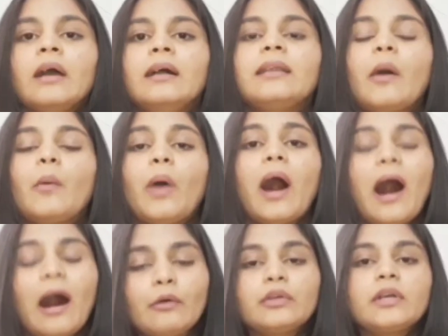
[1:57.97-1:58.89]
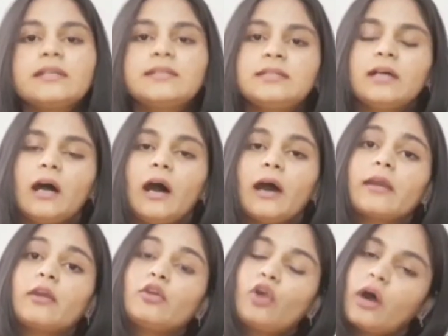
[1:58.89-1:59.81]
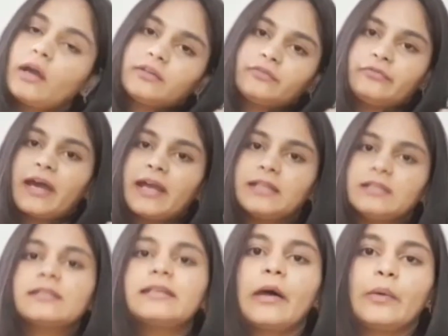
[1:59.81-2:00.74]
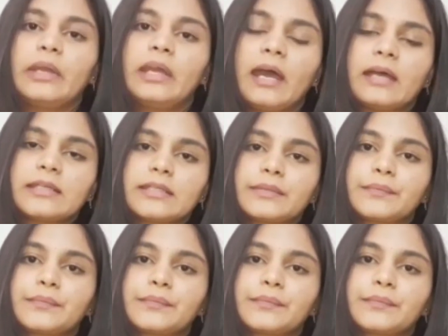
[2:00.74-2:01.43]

Now, how does our law defines dowry as?